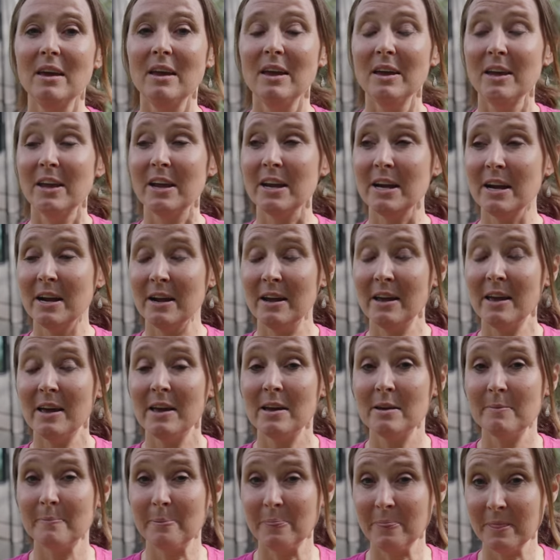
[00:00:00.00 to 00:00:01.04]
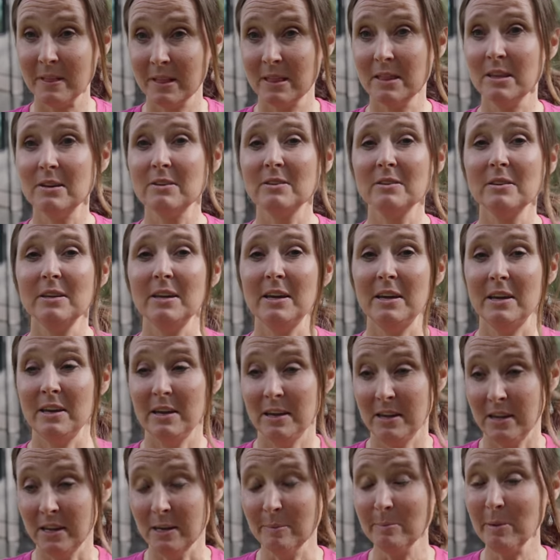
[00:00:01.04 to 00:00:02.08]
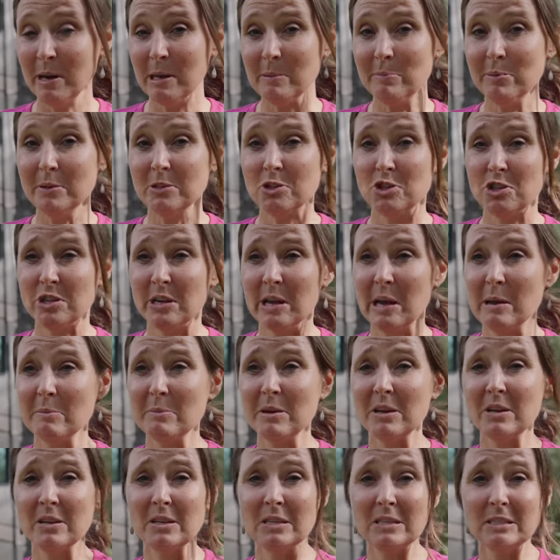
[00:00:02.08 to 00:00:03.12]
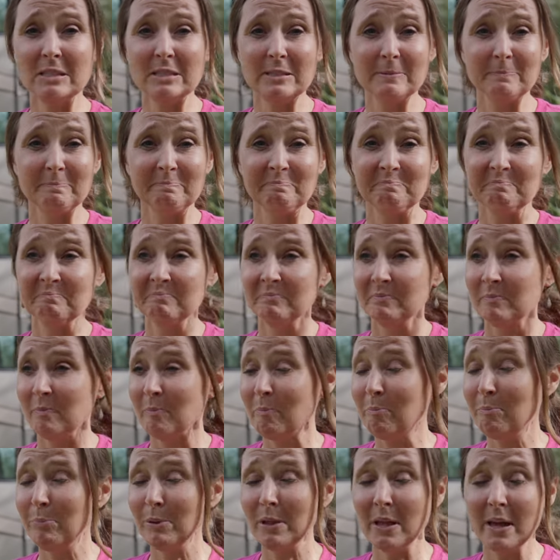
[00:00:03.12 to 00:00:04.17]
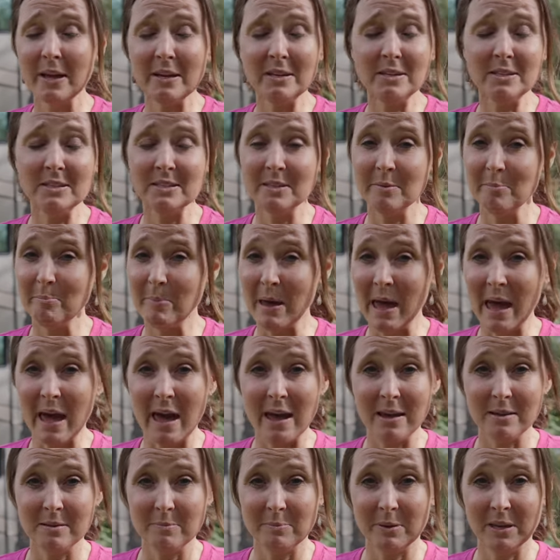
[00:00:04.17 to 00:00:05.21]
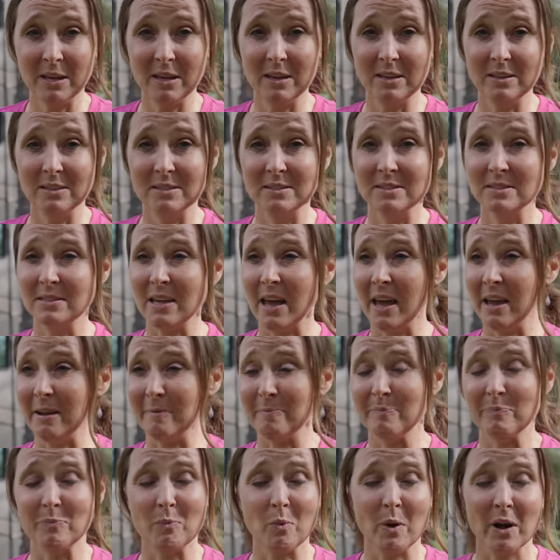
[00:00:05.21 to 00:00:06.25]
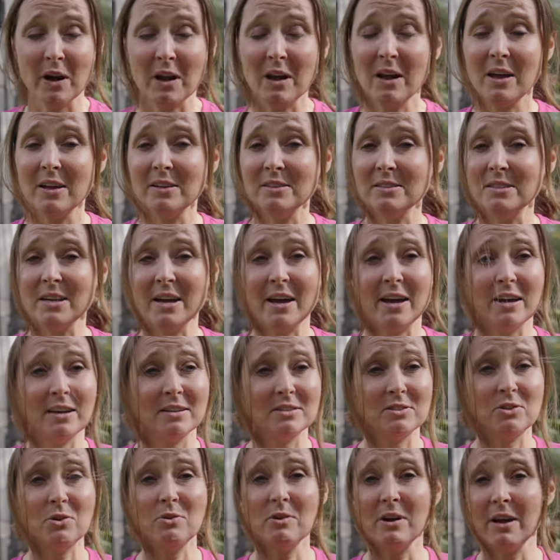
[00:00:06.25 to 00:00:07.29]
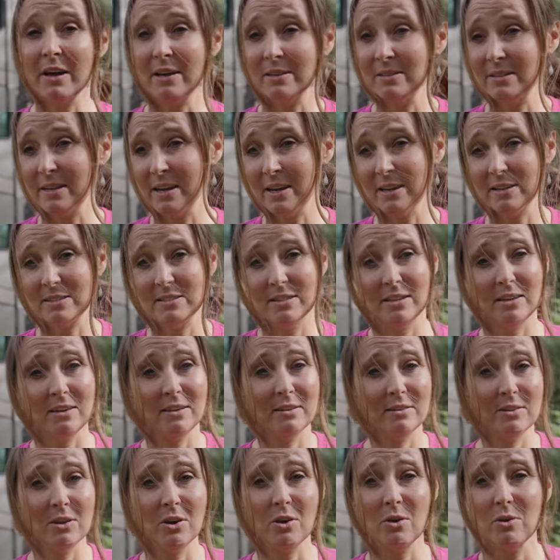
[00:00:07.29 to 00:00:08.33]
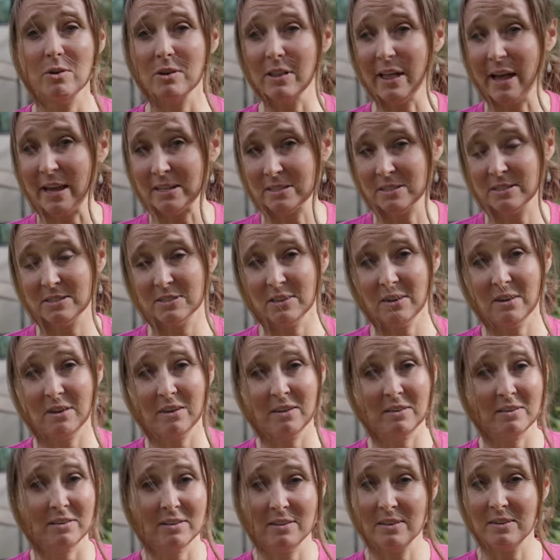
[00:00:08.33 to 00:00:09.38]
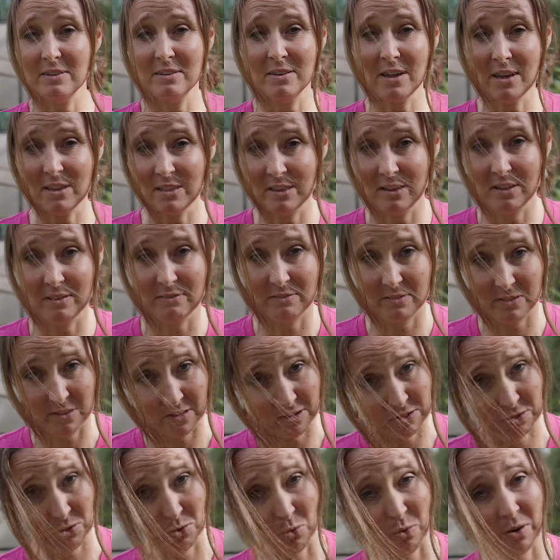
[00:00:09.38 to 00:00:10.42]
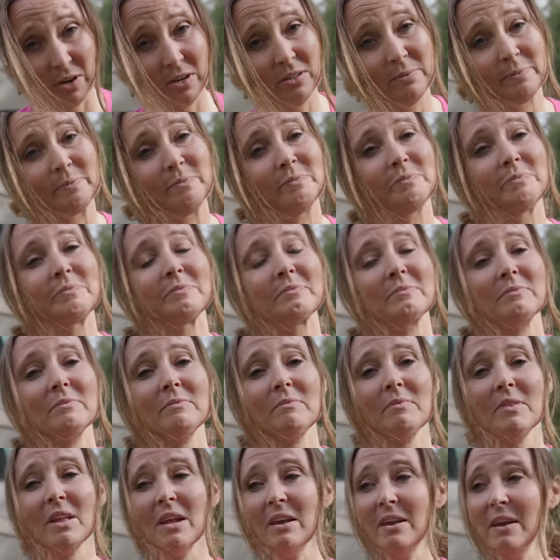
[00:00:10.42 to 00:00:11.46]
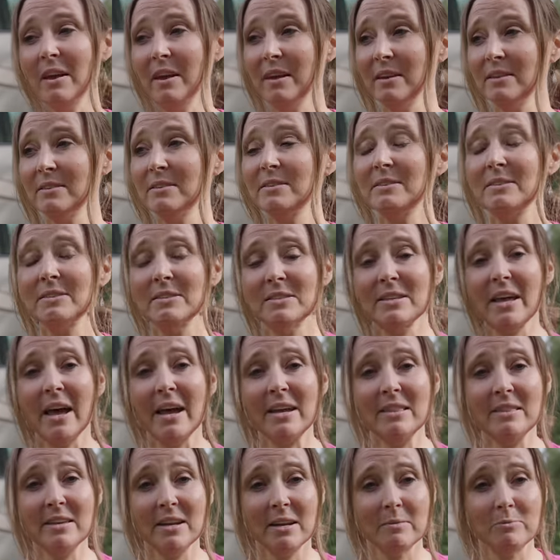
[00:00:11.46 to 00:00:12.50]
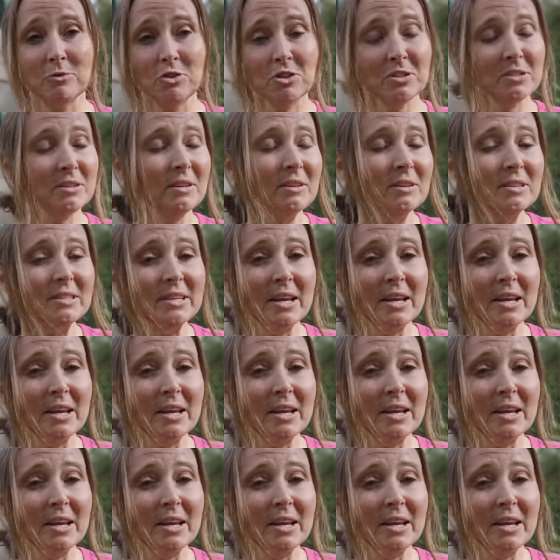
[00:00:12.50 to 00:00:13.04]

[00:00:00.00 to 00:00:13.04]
here I am, literally in my pajamas, blind as a bat because I wear contacts, no contacts in, no glasses on, nothing of the sort, and decide that I'm just gonna